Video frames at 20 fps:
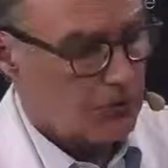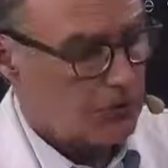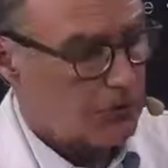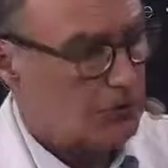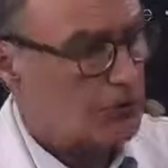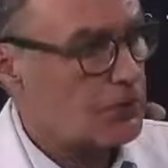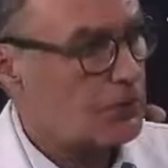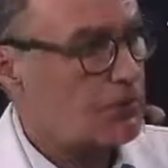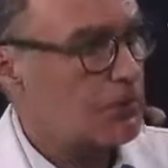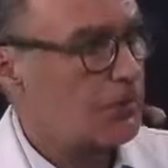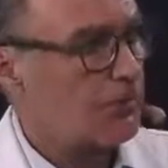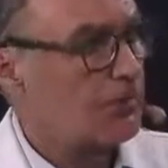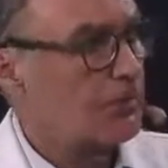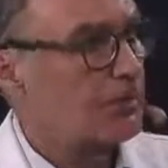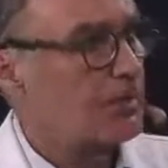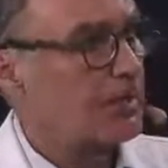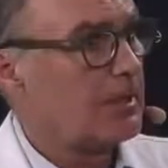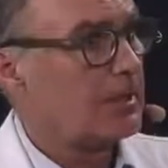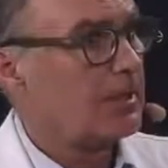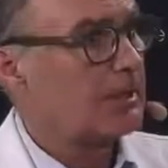use
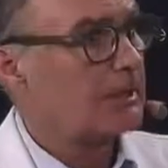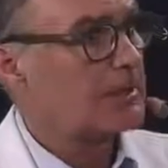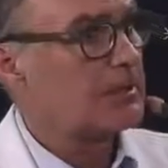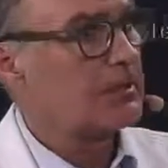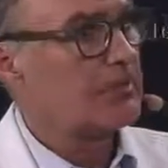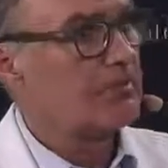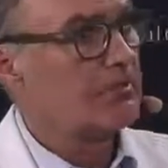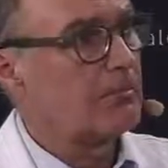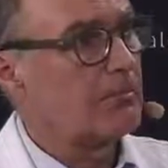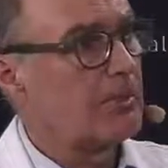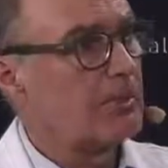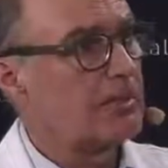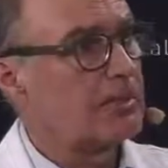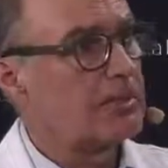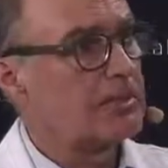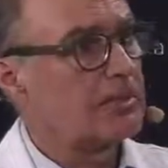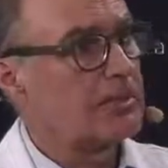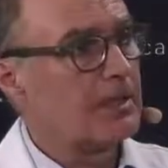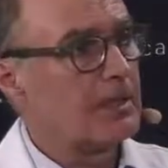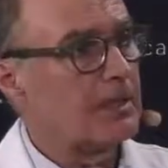maybe a
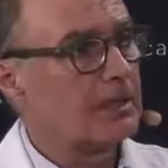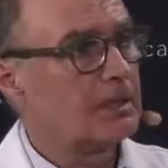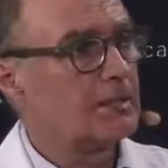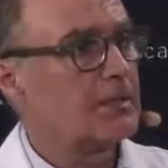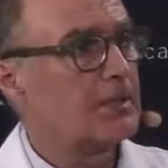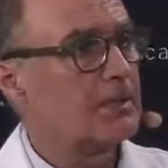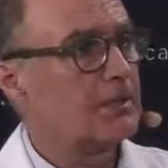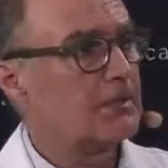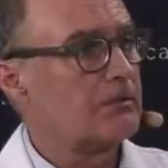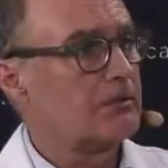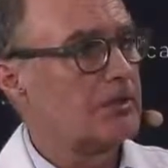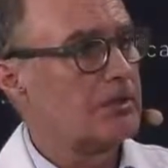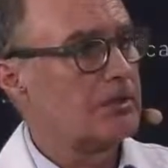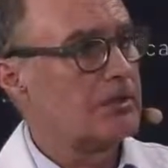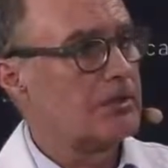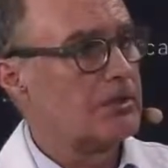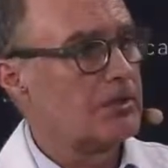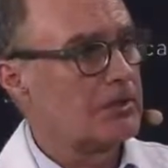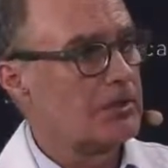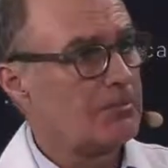slight amount of
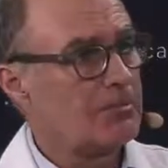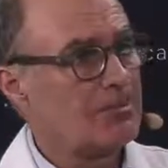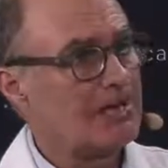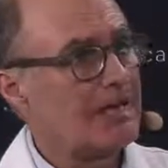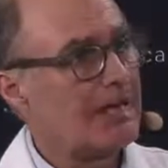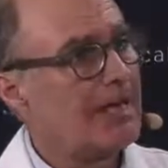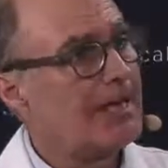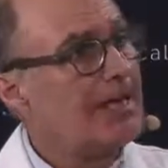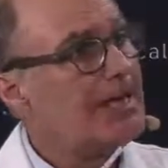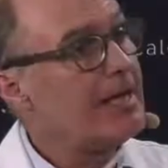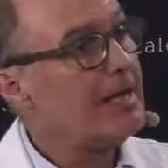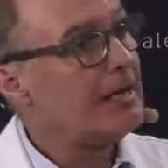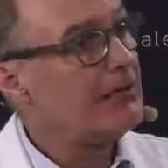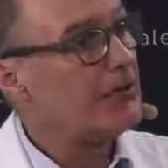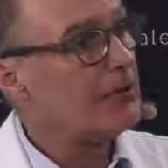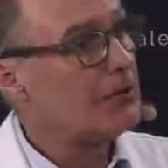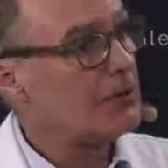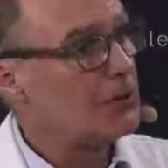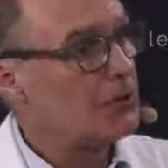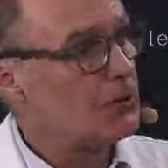anesthesia. But I
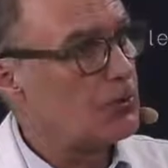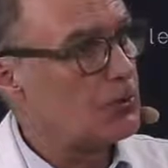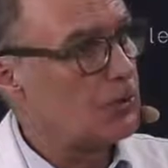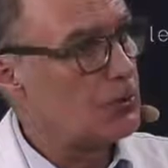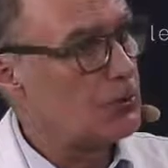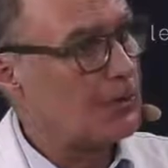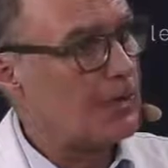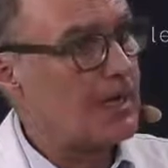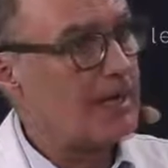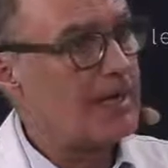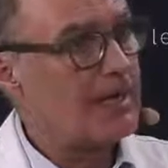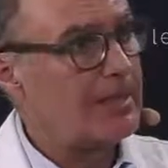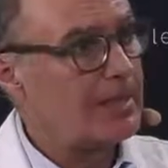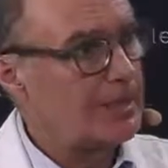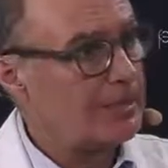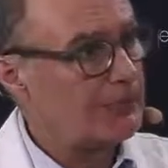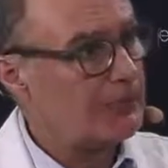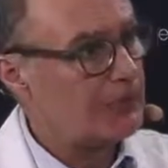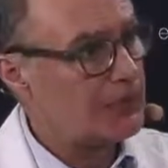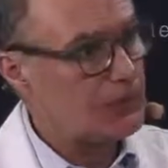never use
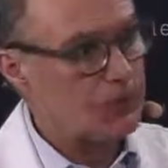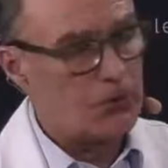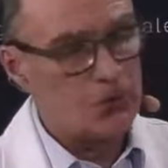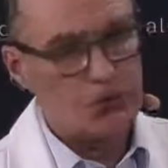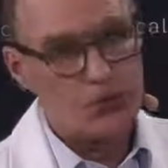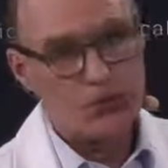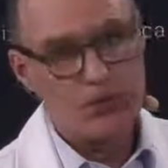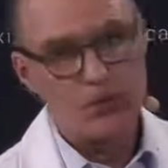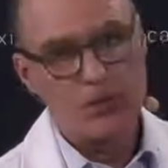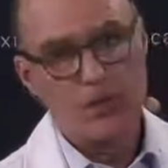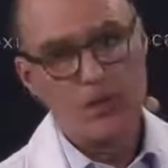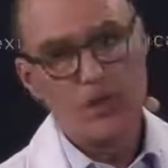EMBLA.